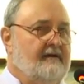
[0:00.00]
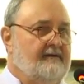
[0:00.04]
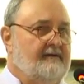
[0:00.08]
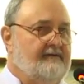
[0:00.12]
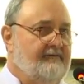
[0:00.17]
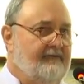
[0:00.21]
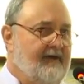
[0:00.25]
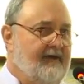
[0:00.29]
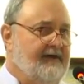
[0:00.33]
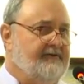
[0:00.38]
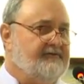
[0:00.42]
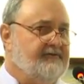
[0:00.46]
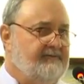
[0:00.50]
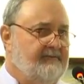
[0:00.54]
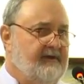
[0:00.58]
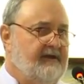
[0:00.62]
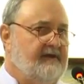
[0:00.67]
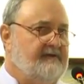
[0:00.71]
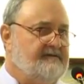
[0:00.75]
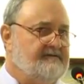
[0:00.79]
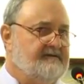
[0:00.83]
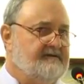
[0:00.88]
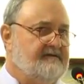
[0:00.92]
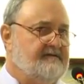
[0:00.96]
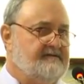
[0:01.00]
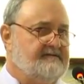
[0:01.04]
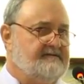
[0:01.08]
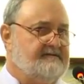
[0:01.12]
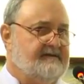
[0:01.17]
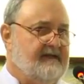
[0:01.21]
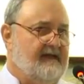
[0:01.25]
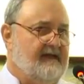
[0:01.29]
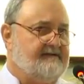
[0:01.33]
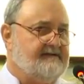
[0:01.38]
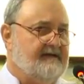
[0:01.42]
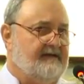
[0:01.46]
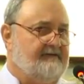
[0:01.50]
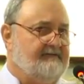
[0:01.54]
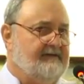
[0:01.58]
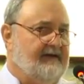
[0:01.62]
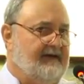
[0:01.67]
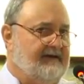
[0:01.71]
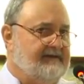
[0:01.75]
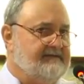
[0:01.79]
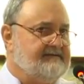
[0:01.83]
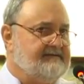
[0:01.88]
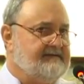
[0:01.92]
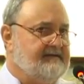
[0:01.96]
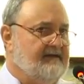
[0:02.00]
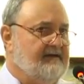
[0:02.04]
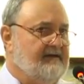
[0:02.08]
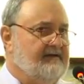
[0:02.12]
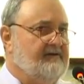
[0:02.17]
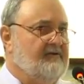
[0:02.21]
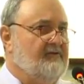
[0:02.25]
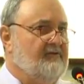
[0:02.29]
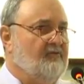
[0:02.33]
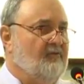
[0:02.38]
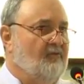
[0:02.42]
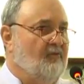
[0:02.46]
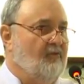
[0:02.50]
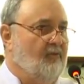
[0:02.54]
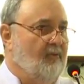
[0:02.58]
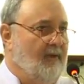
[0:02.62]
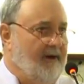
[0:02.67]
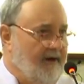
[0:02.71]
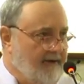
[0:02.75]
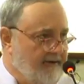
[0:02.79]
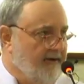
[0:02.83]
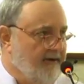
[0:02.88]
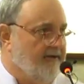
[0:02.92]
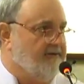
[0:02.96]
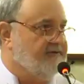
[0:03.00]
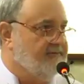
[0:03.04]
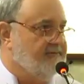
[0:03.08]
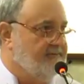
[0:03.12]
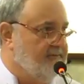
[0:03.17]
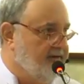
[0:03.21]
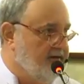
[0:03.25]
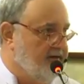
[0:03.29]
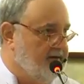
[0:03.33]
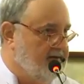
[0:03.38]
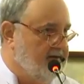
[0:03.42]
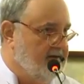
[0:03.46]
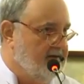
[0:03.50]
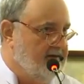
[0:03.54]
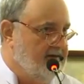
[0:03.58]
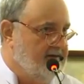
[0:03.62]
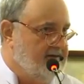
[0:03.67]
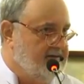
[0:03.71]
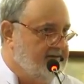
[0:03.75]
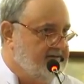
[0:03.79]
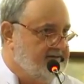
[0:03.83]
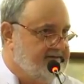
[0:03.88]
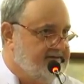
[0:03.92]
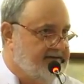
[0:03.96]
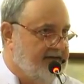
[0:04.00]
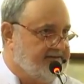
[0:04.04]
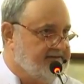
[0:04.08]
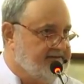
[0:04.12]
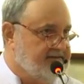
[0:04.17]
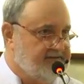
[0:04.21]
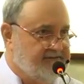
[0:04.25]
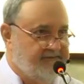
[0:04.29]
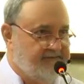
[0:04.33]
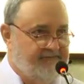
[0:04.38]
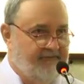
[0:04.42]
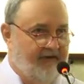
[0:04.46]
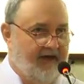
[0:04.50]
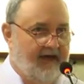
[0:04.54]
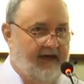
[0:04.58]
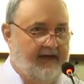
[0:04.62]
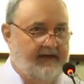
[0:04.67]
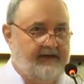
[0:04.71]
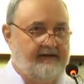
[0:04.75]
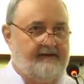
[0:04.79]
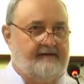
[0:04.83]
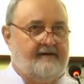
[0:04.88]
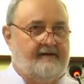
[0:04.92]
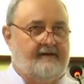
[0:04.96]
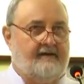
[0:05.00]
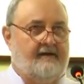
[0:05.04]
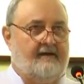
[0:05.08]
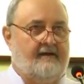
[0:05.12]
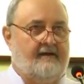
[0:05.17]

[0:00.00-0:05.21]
the fact remains is that Afghanistan will not be satisfied